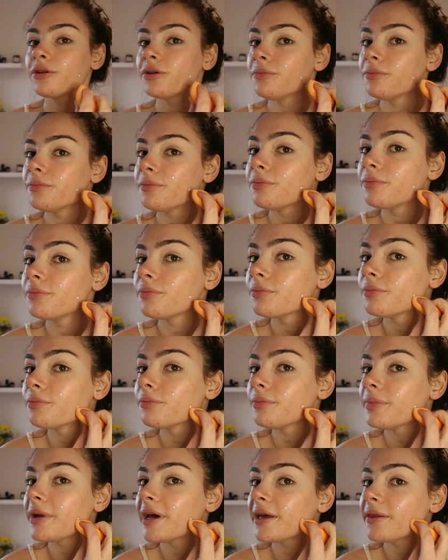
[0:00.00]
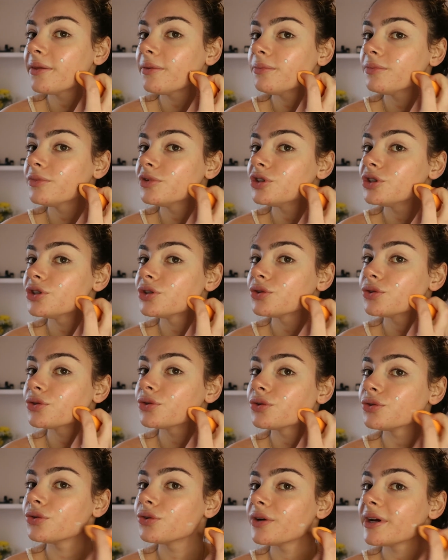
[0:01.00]
going to pat them
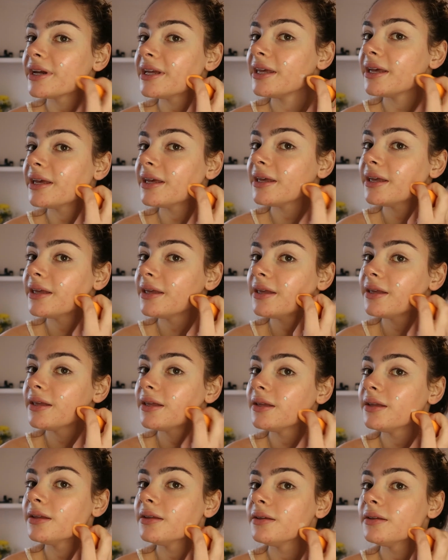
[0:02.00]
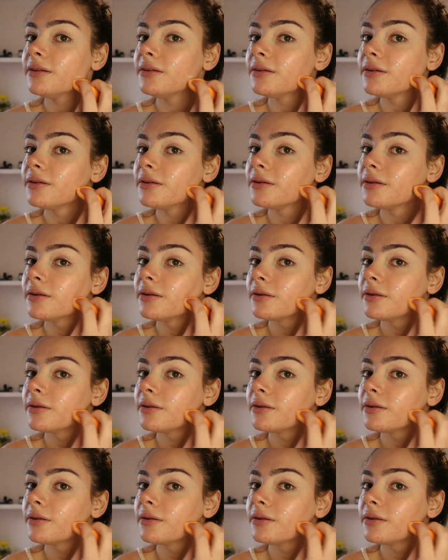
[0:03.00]
straight in.